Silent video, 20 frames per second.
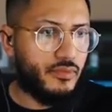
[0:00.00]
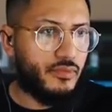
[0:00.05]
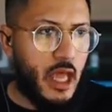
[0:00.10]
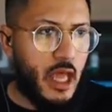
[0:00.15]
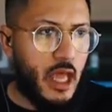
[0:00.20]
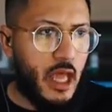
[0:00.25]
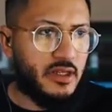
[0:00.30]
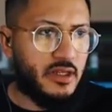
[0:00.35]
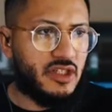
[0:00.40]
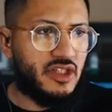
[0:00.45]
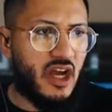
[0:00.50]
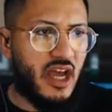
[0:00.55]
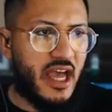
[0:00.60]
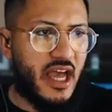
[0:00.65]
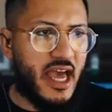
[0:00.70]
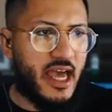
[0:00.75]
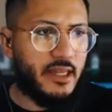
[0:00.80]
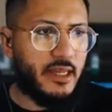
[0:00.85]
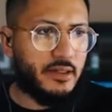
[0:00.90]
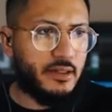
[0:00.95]
I'm gonna start
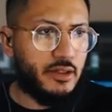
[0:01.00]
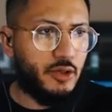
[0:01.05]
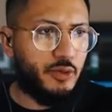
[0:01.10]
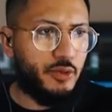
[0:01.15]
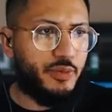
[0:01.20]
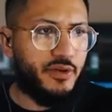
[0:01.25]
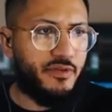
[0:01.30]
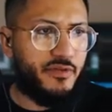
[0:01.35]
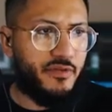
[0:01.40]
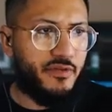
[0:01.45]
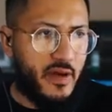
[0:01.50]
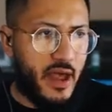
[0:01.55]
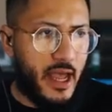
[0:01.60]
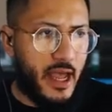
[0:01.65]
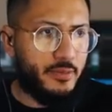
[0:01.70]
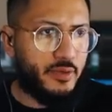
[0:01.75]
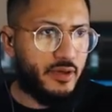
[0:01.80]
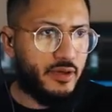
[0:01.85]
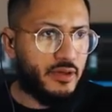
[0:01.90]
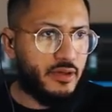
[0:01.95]
adding a little bit of
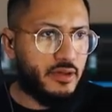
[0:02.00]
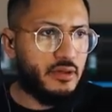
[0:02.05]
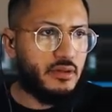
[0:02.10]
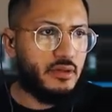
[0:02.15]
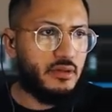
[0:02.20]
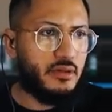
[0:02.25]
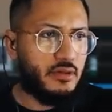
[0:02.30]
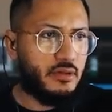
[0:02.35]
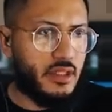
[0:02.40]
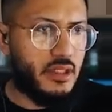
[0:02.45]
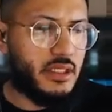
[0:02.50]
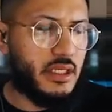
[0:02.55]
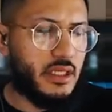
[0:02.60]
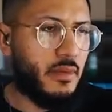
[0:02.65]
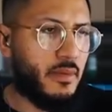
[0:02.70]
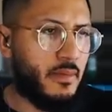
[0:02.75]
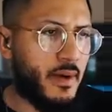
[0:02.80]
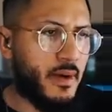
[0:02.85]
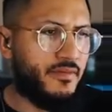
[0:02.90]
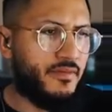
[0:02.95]
fiber to some
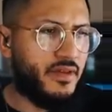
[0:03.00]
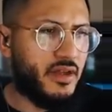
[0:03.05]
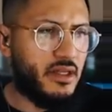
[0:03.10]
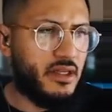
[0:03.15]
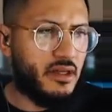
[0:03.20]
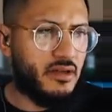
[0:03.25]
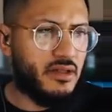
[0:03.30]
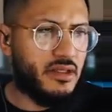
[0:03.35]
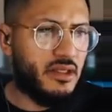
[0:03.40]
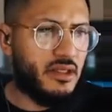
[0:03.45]
of my videos.